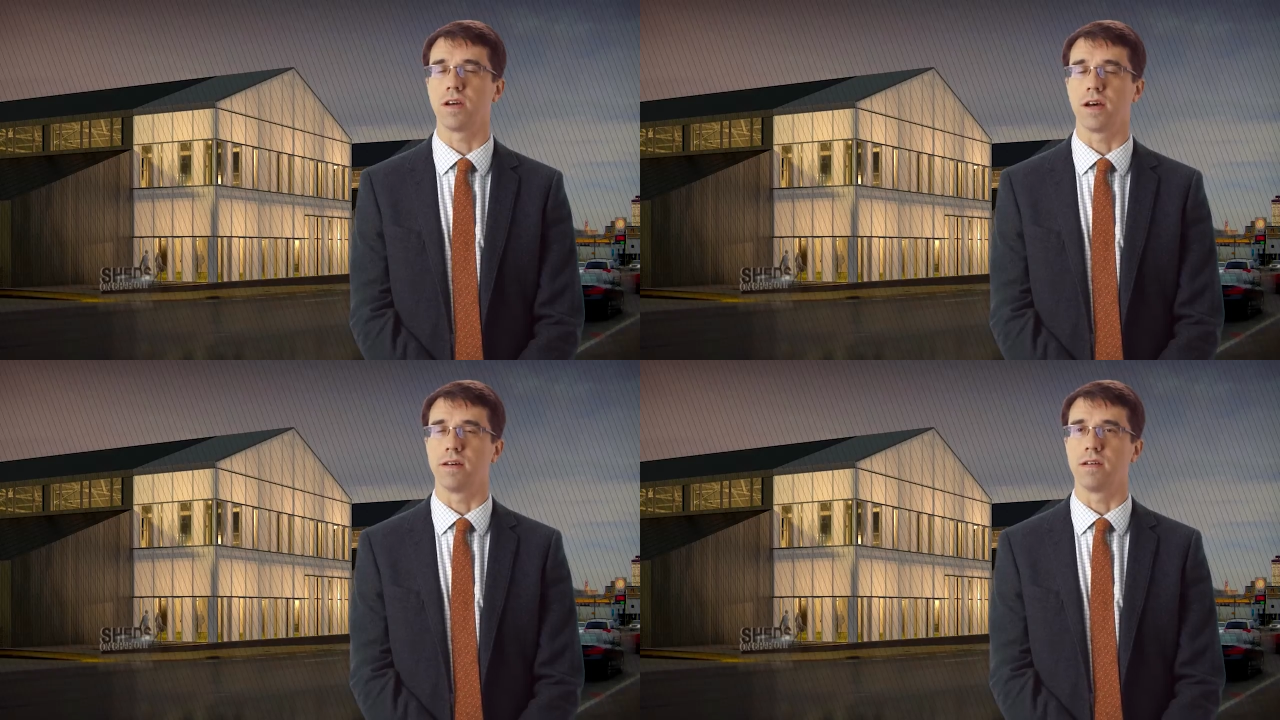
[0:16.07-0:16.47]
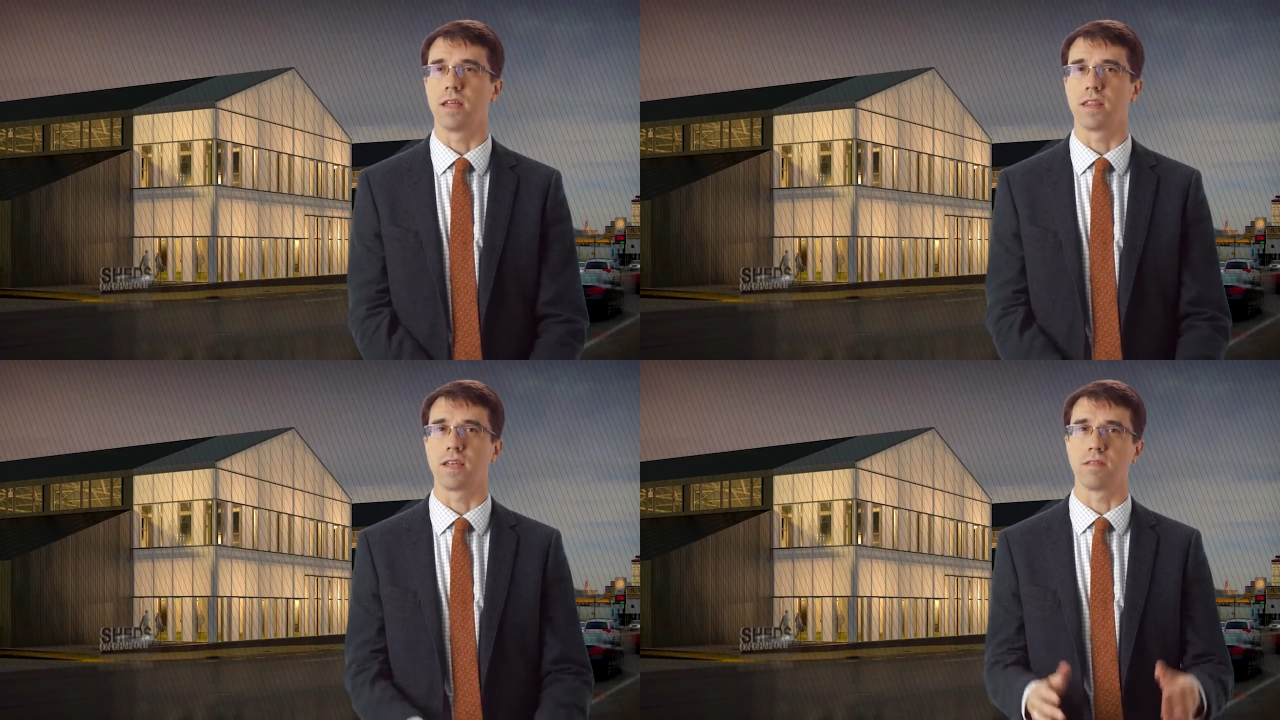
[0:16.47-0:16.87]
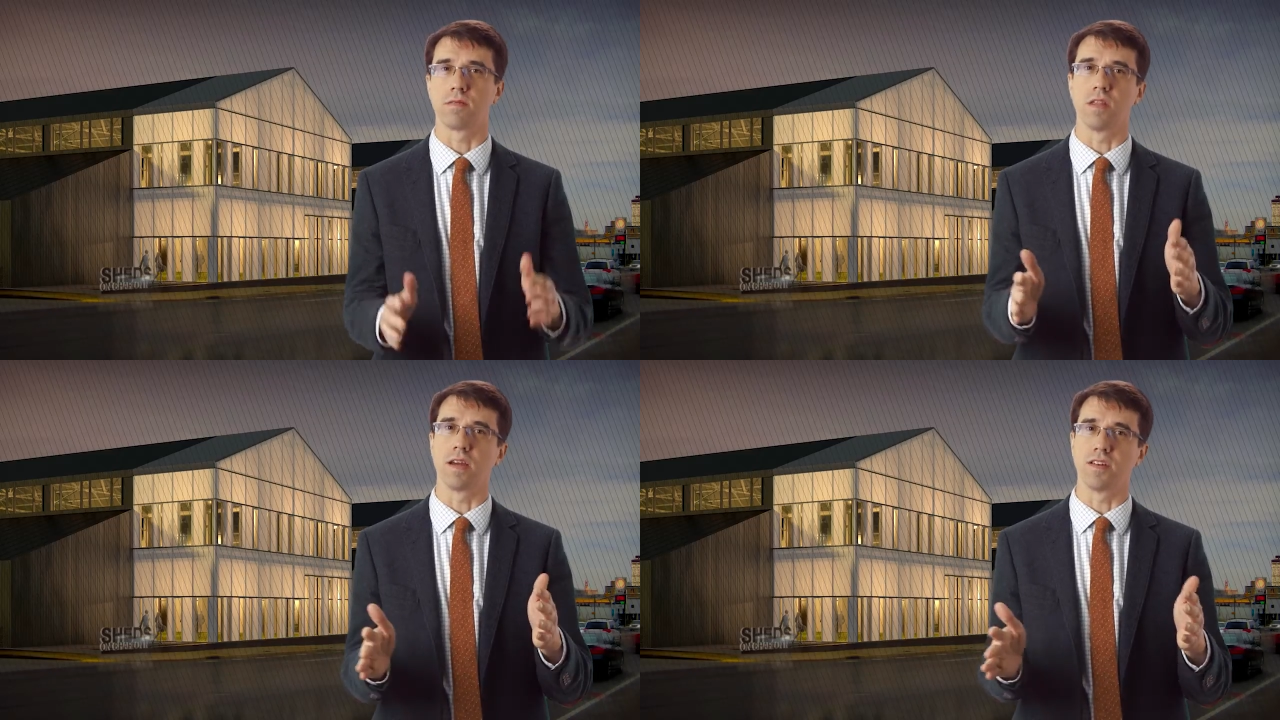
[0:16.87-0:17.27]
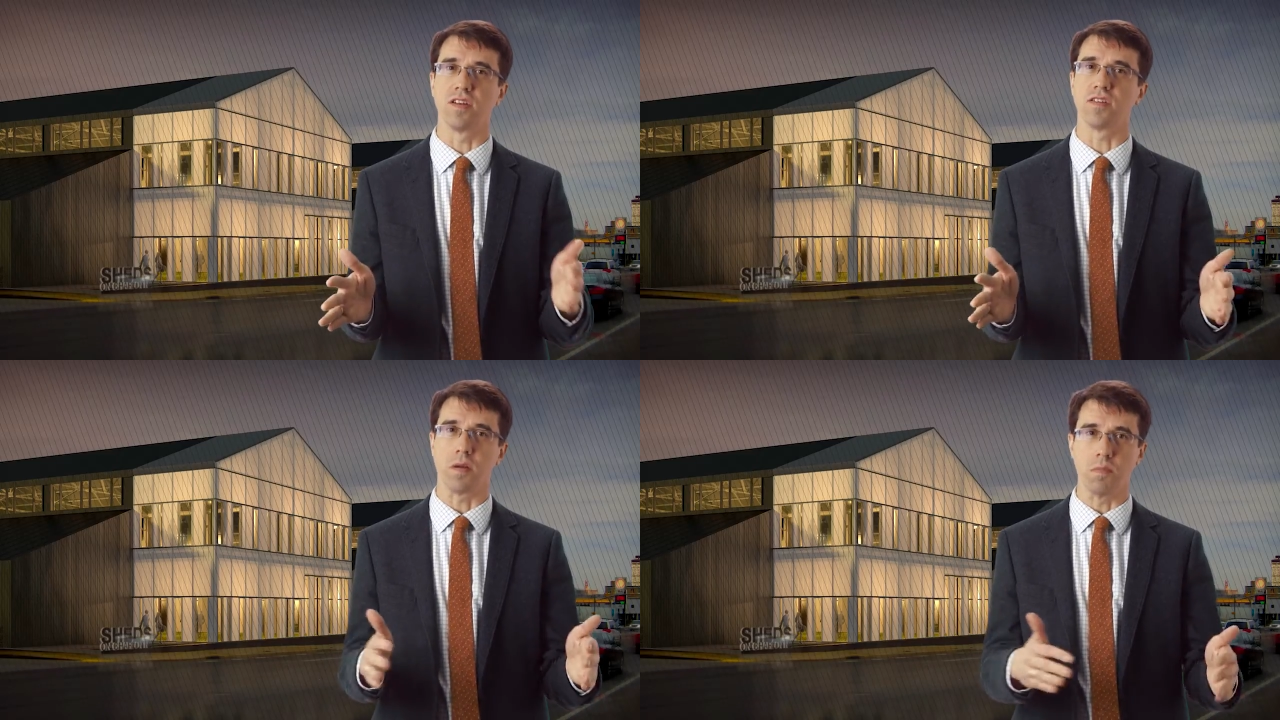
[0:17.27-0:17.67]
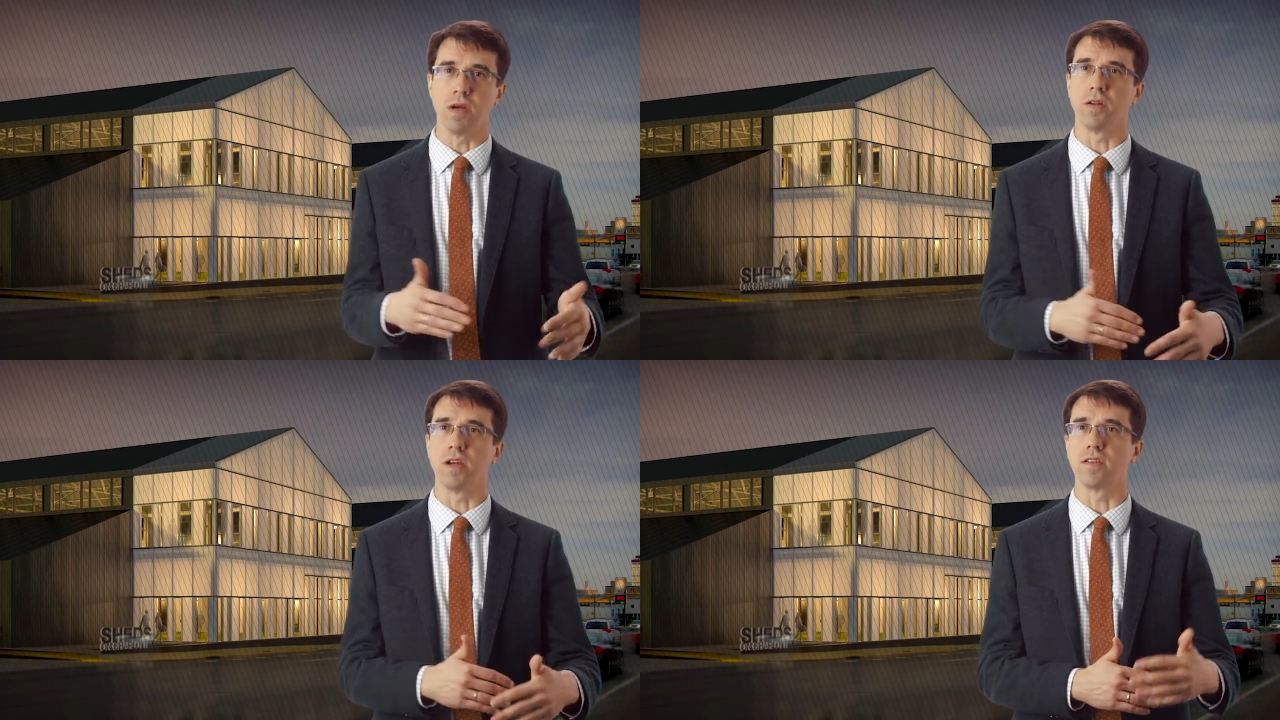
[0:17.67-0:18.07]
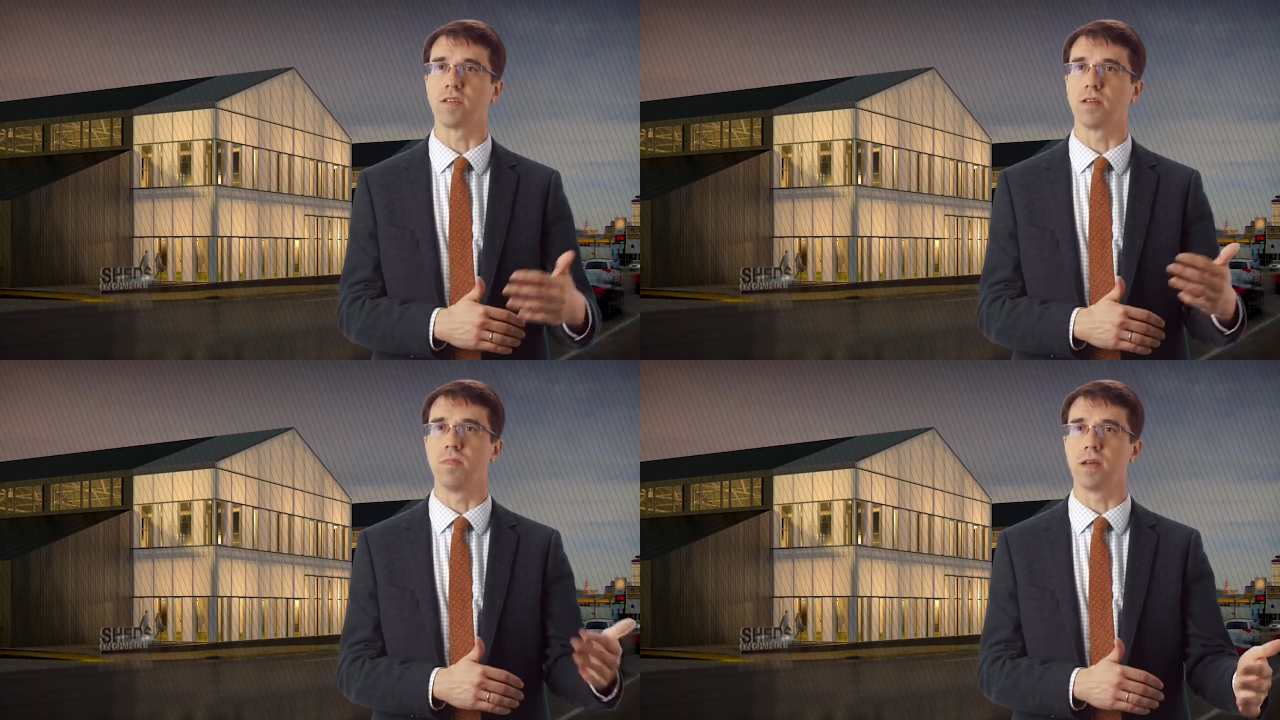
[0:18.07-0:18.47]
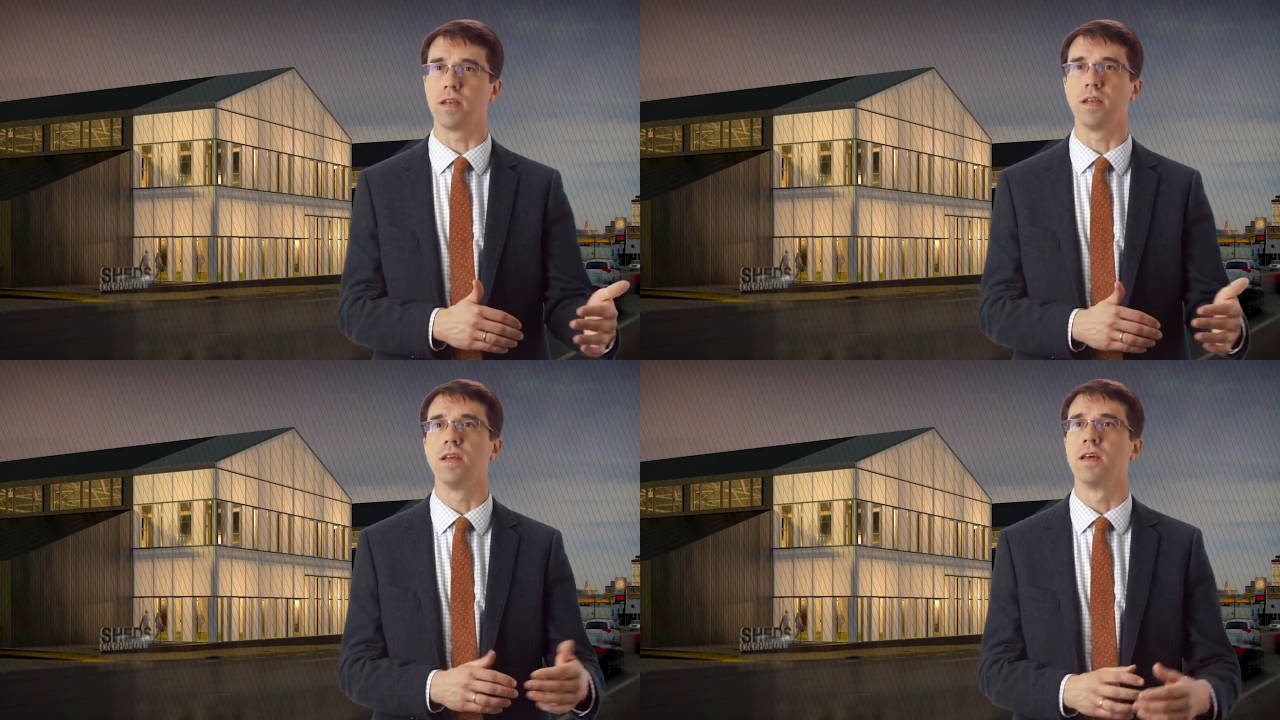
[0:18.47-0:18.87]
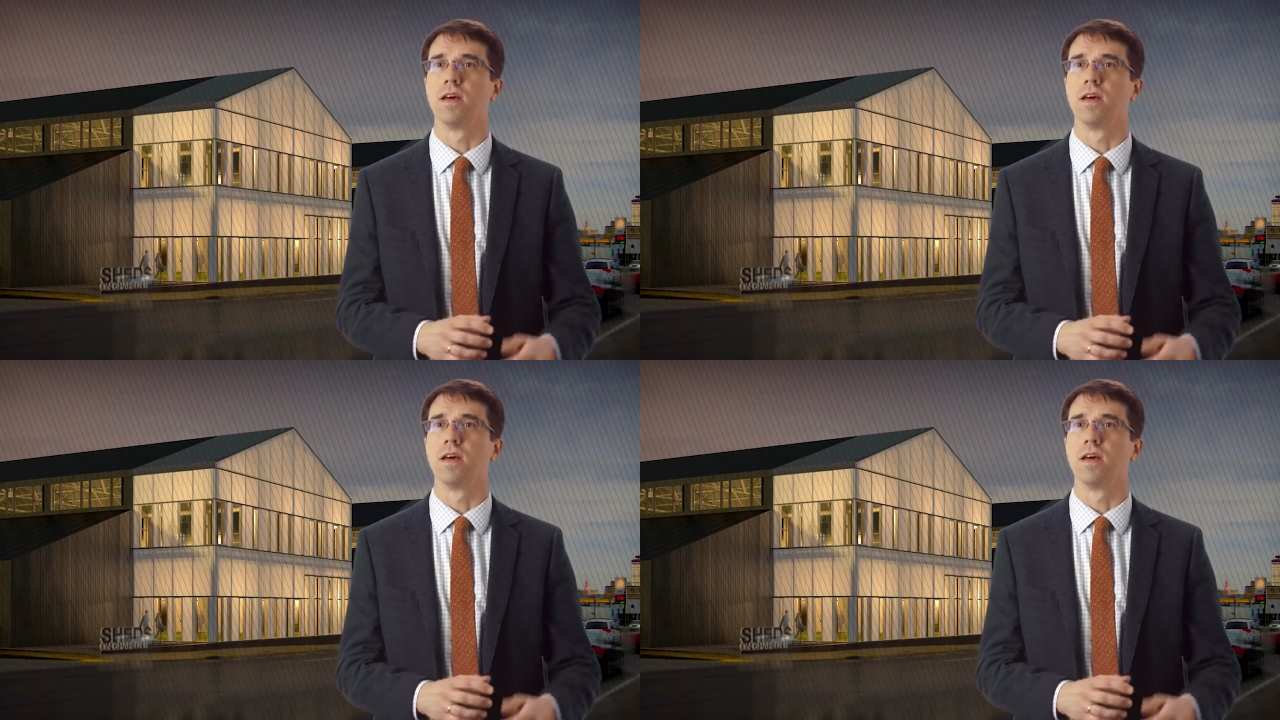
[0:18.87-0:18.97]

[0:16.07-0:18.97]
I think the existing buildings had been